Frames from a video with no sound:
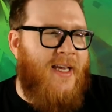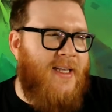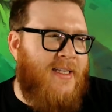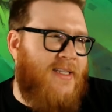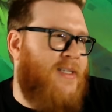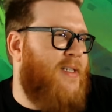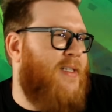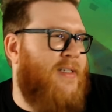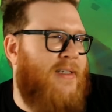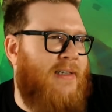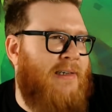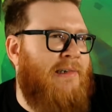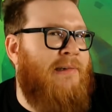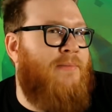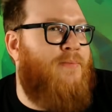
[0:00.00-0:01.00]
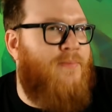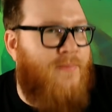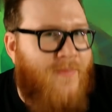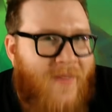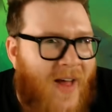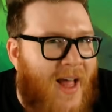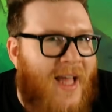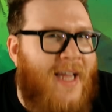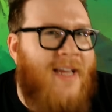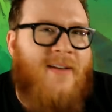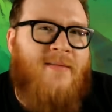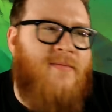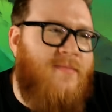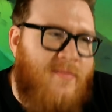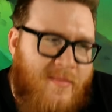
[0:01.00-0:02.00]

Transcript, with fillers: It's uh, fine,